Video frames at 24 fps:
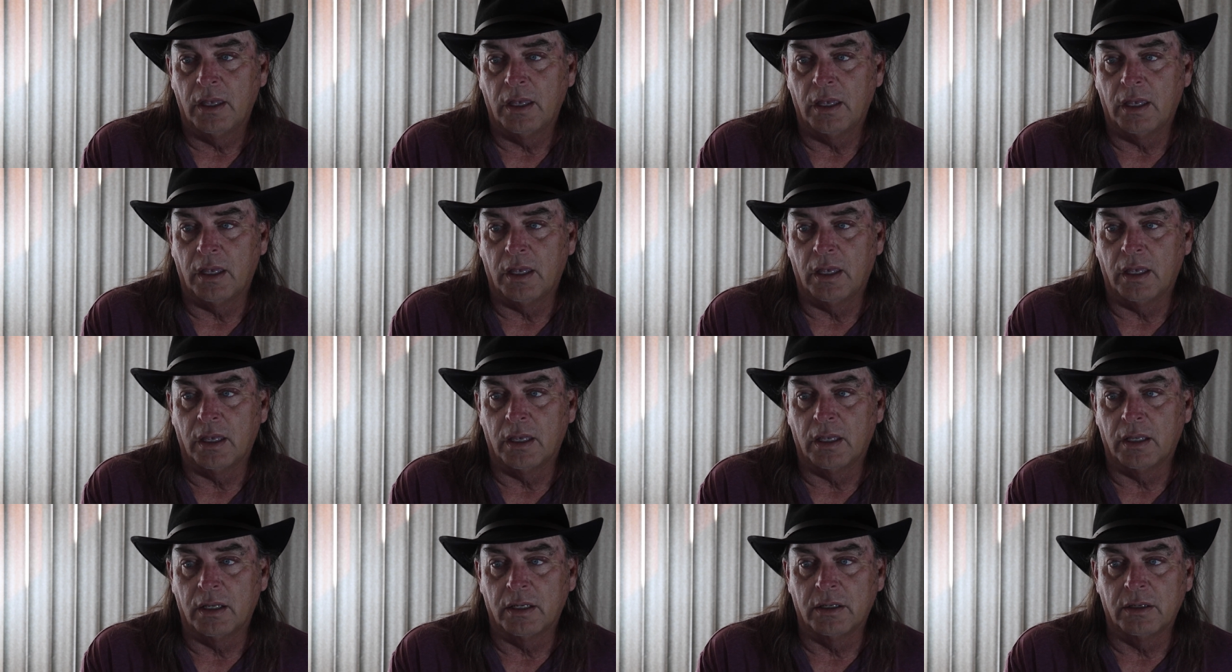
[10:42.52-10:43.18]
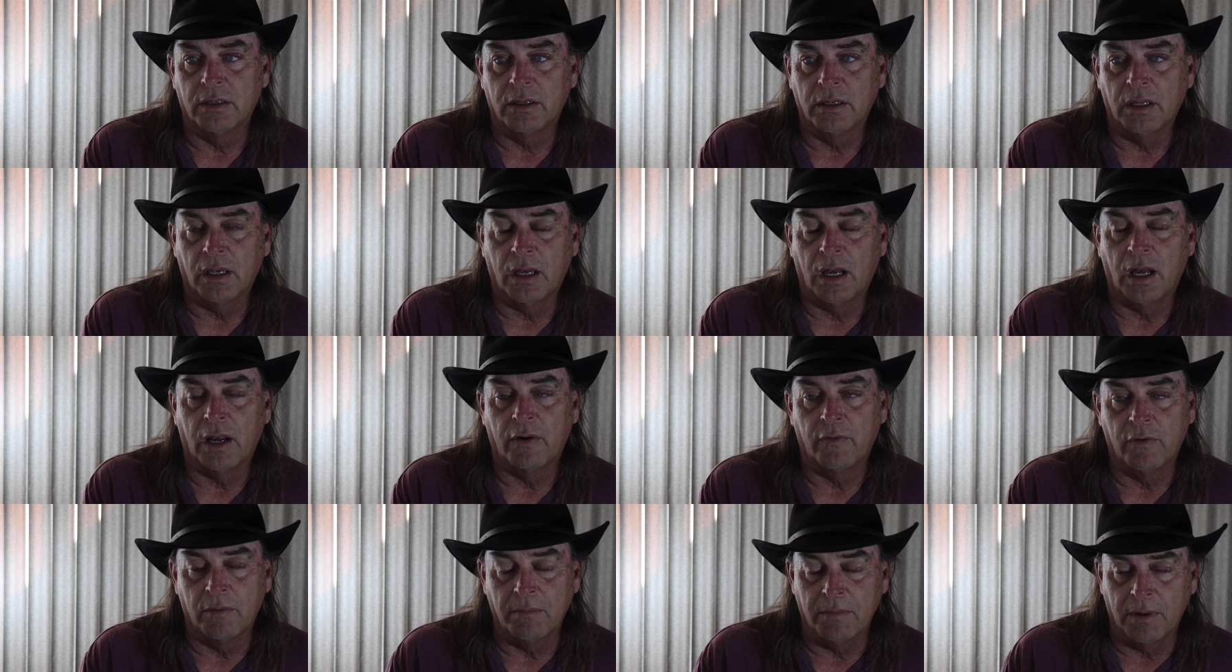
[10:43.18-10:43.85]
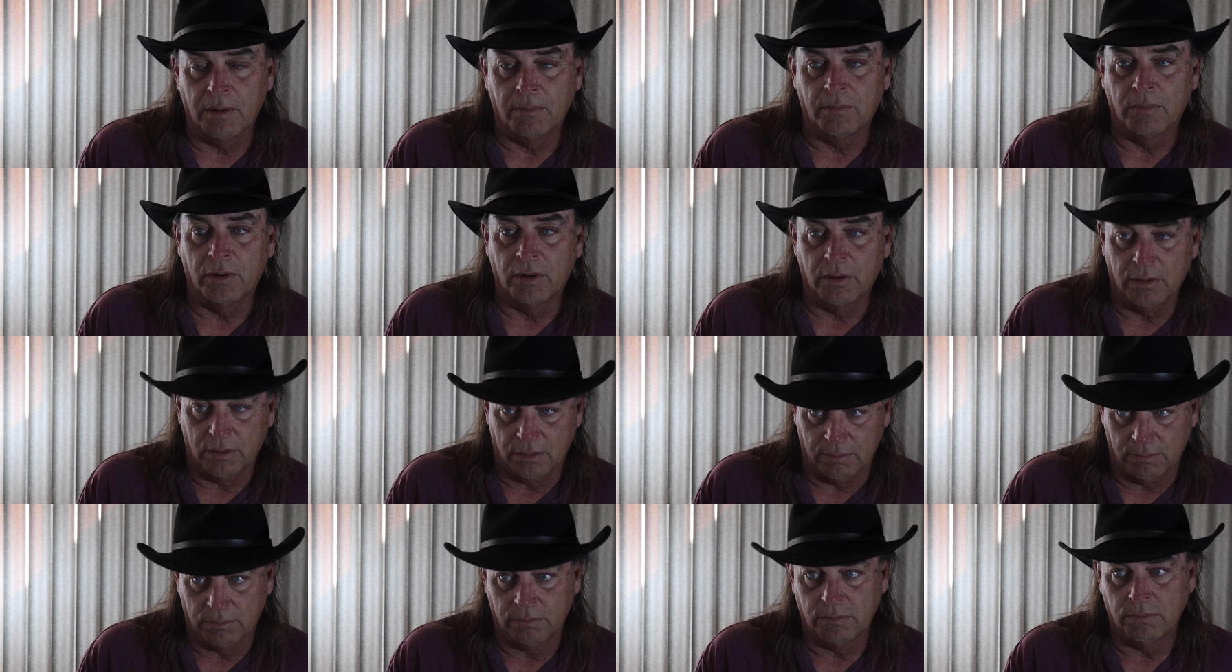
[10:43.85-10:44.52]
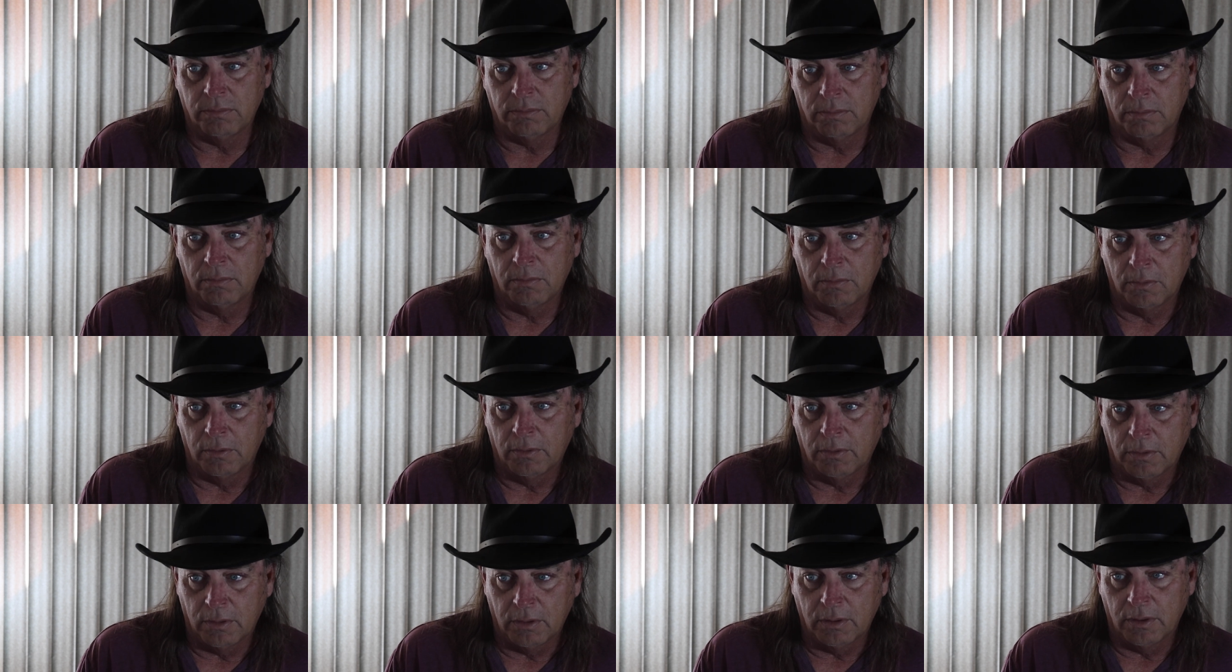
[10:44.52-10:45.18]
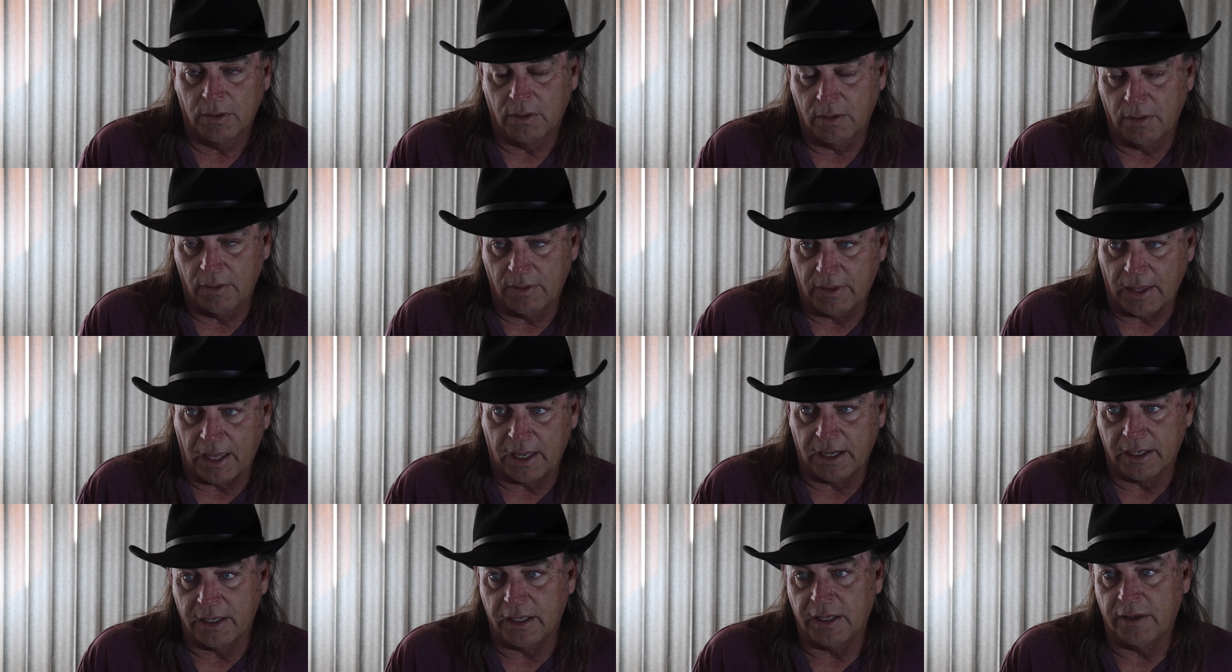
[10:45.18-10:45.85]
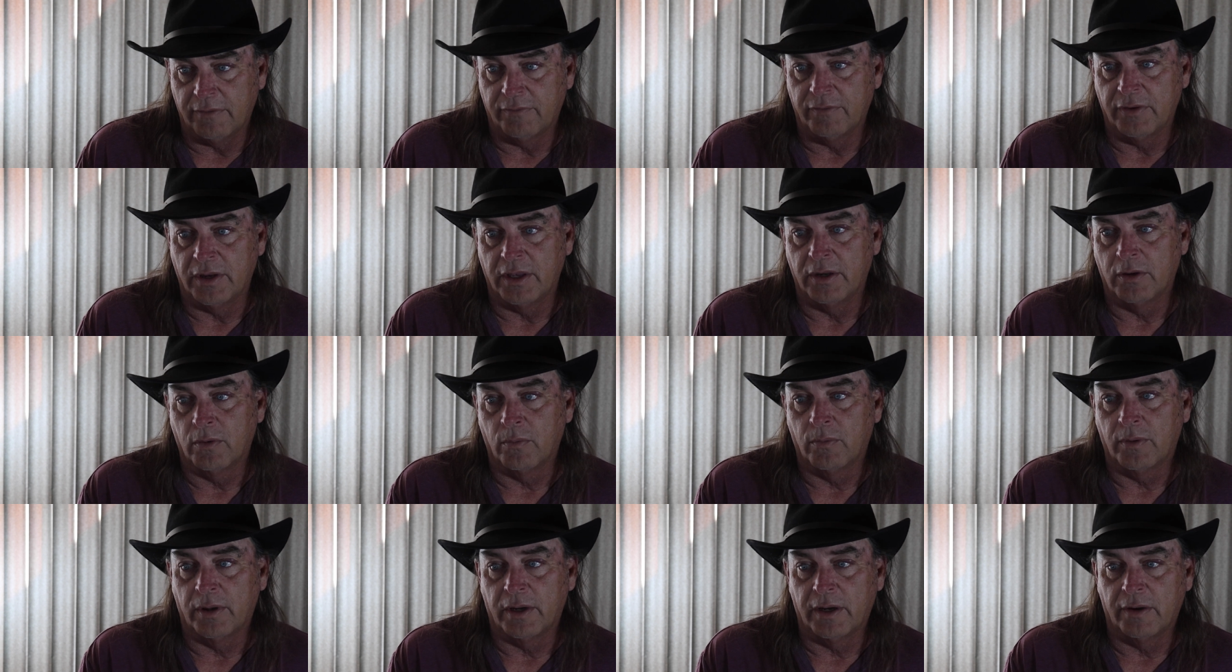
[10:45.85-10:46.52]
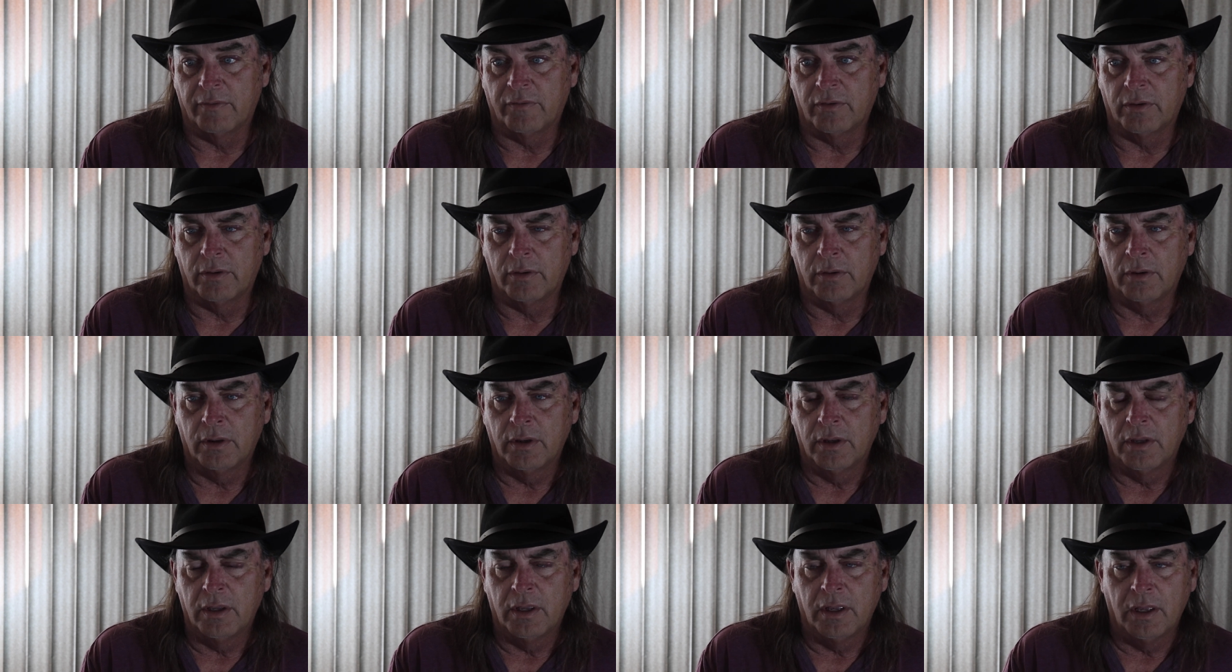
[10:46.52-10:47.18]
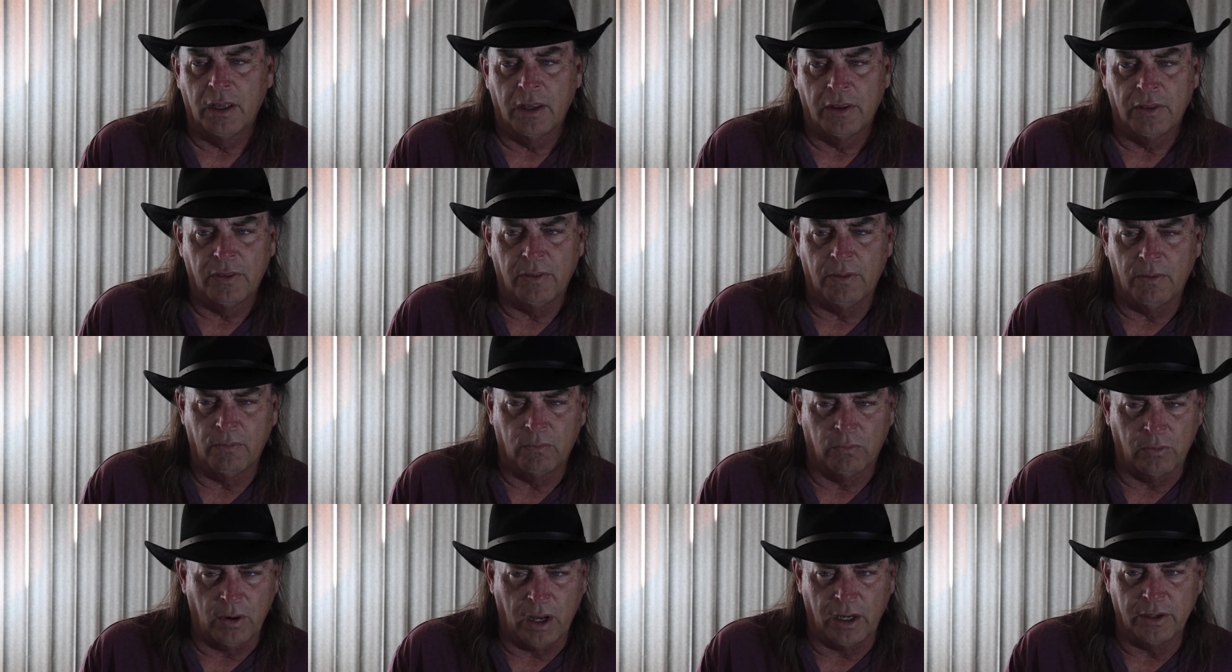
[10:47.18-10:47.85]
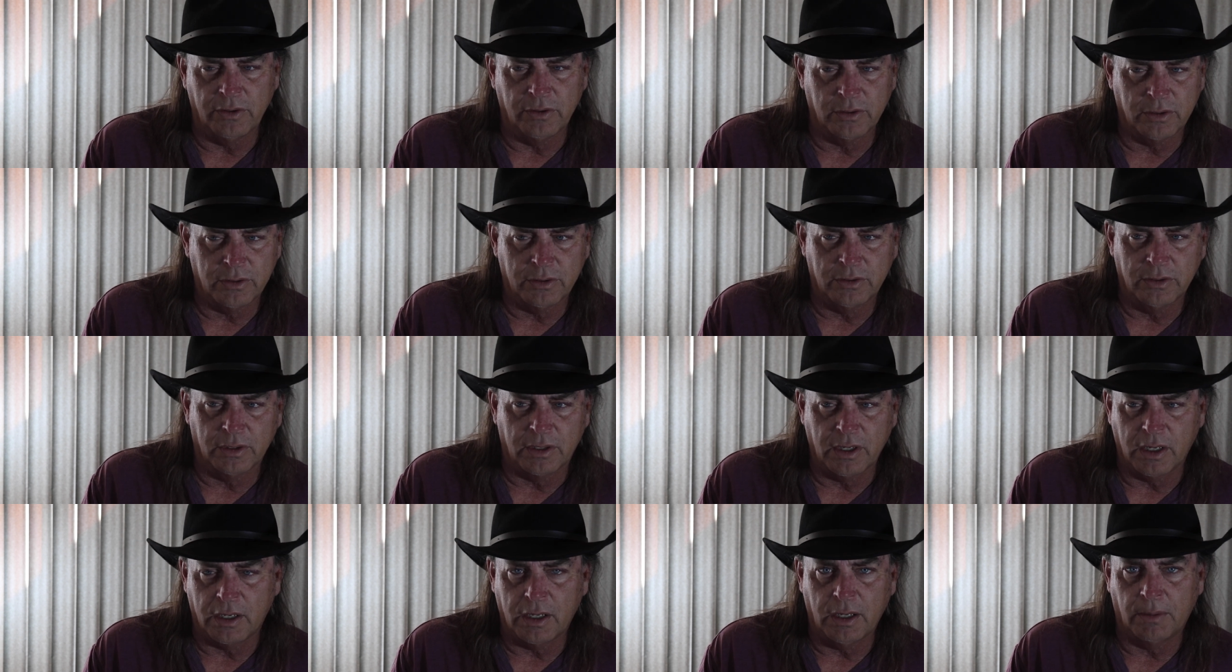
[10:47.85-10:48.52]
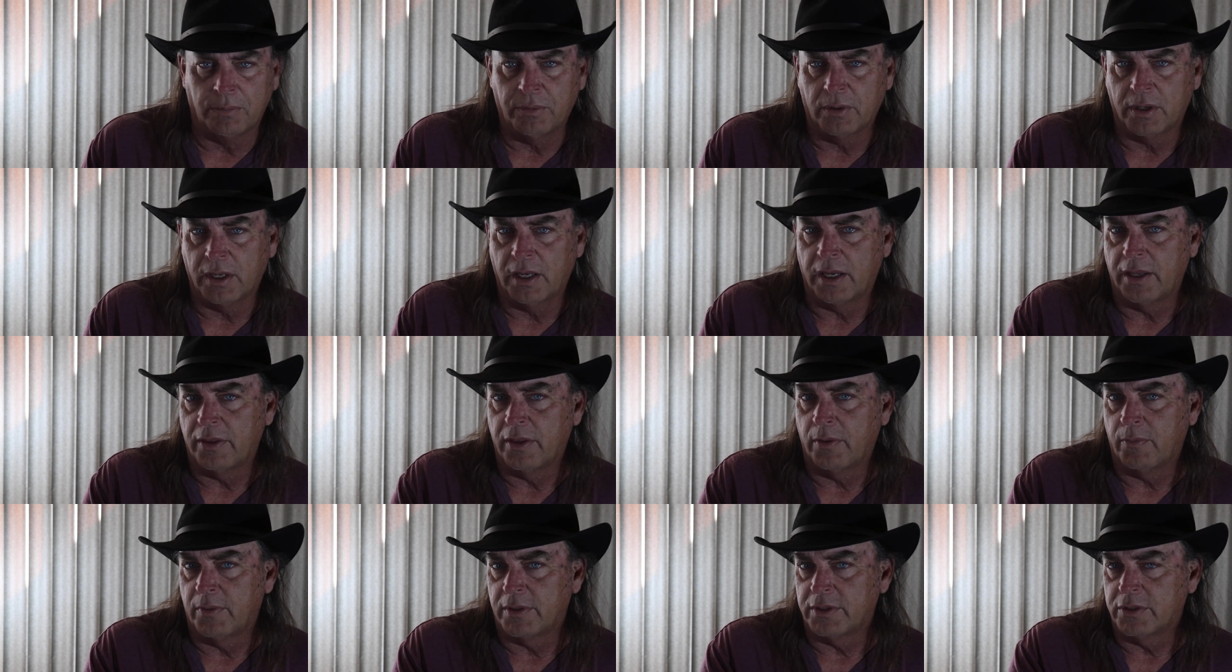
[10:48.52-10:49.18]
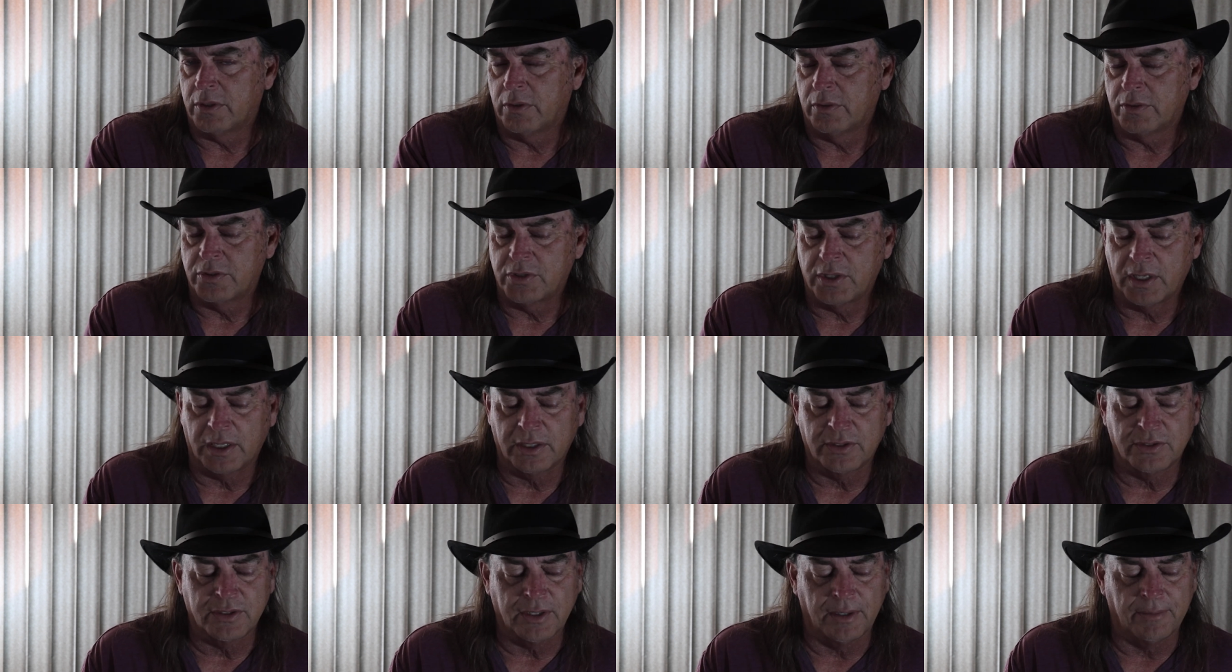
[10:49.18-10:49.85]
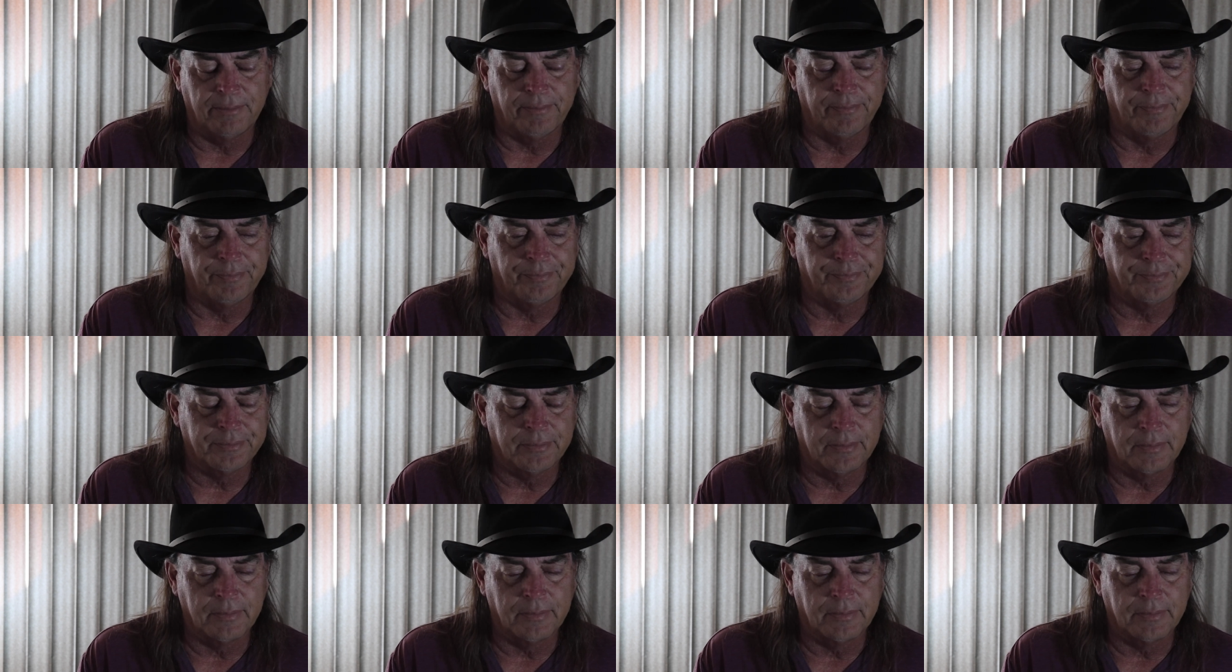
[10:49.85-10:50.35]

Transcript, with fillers: And I remember that evening or whatever, Rogers took a couple guys. They went to go check something.